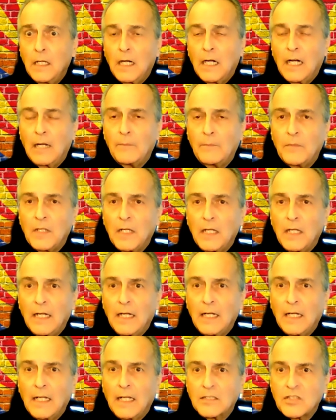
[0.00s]
a
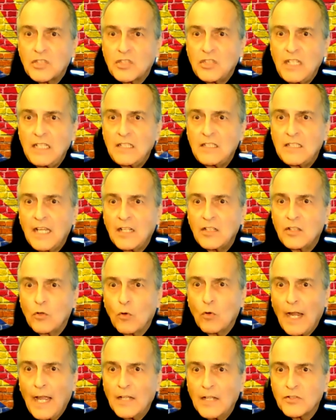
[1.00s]
CTED
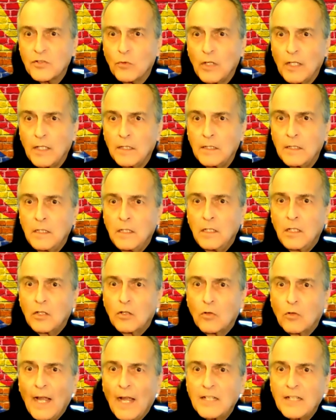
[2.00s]
graduate
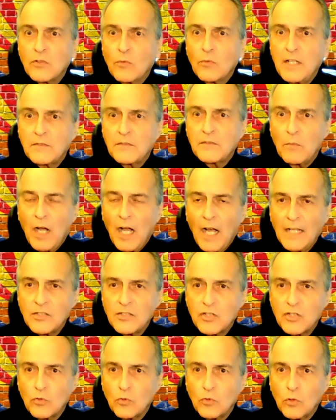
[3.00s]
graduates from high
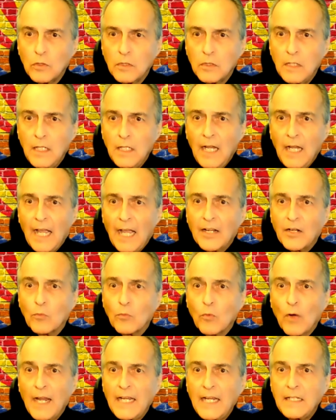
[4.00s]
school at a
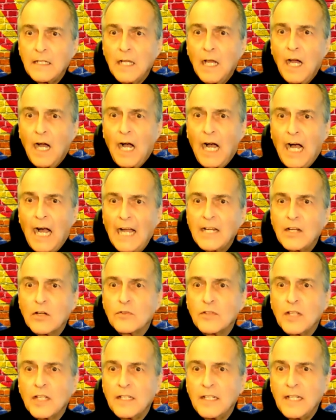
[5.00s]
rate
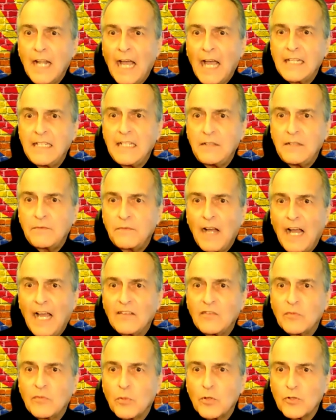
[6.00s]
higher than
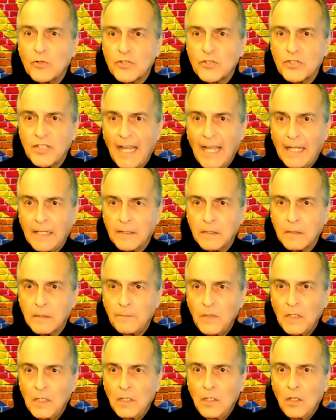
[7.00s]
95%,
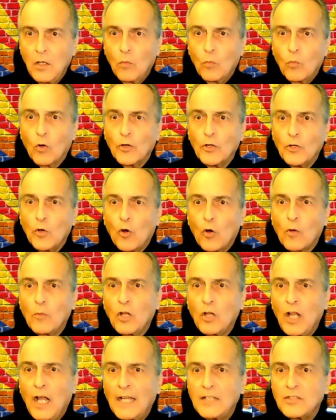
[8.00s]
where
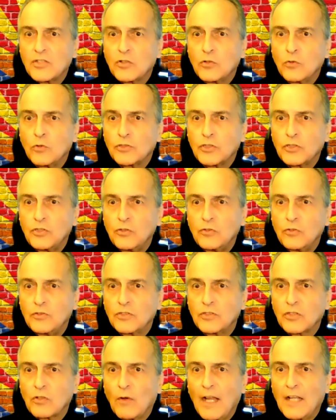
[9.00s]
normal high school
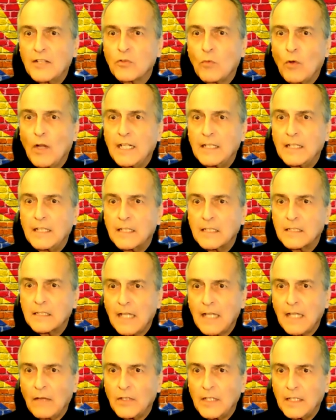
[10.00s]
students graduate in the
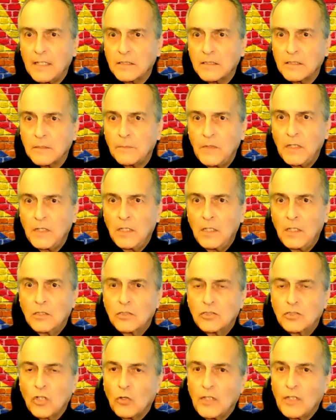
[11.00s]
70s.
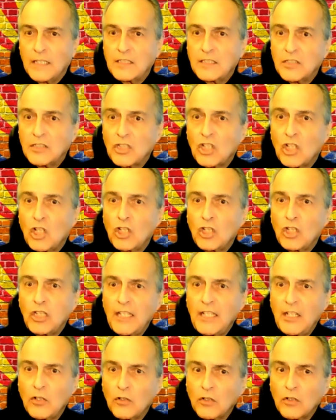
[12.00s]
So this is
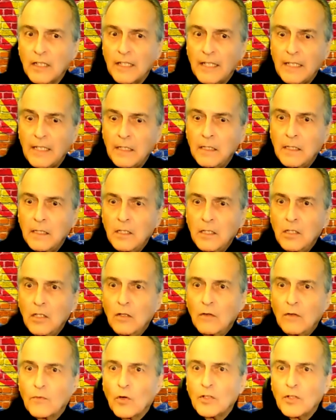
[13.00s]
clearly
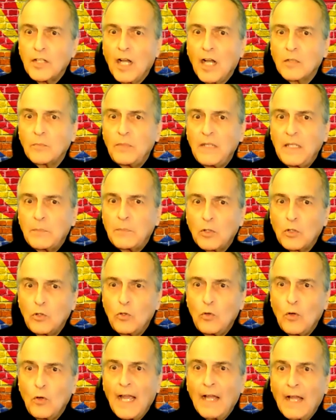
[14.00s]
for young people
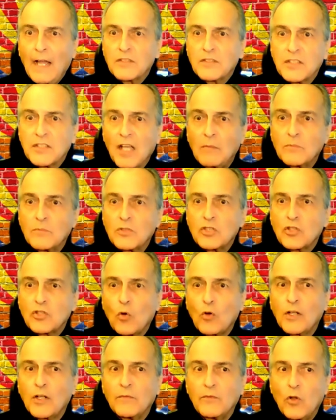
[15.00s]
who have some
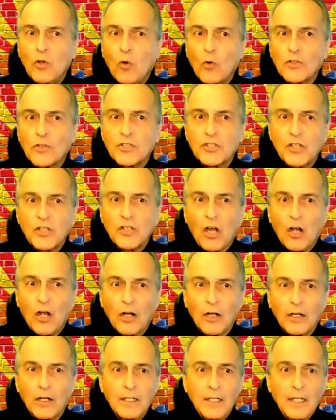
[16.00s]
sort of North
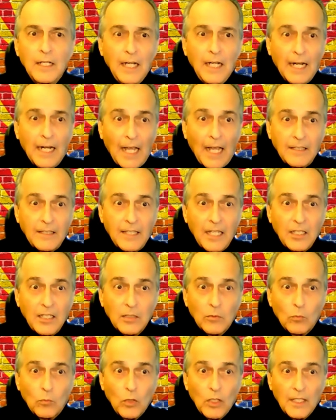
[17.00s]
Star. And I
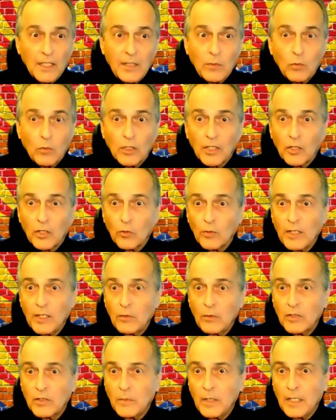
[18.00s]
think Willie will
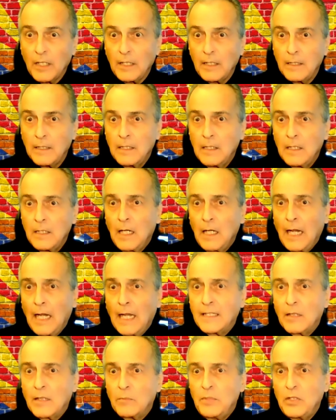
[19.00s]
agree with me.
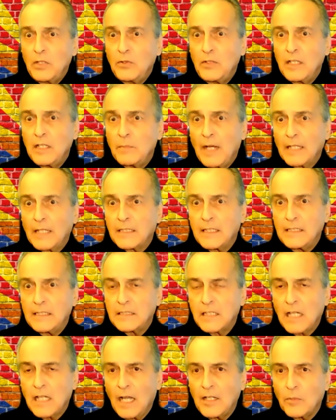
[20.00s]
And the beauty about
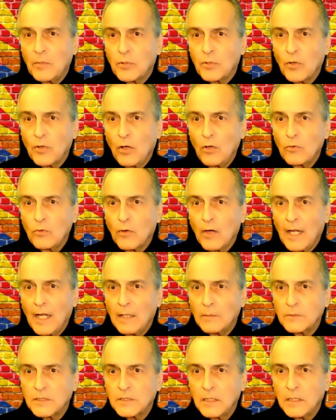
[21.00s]
these kind of
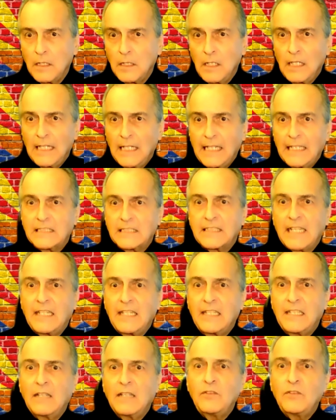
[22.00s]
programs is
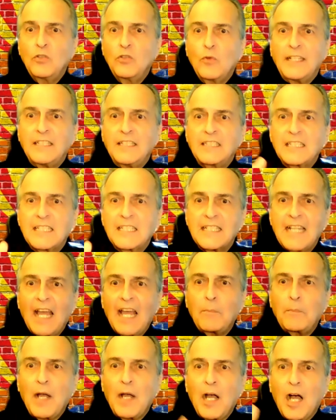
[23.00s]
they give you a
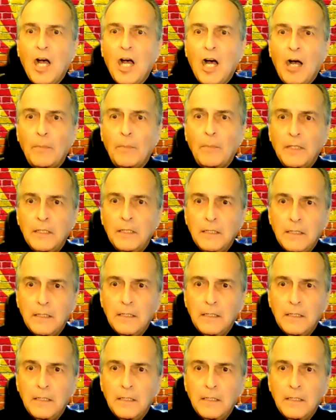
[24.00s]
step up.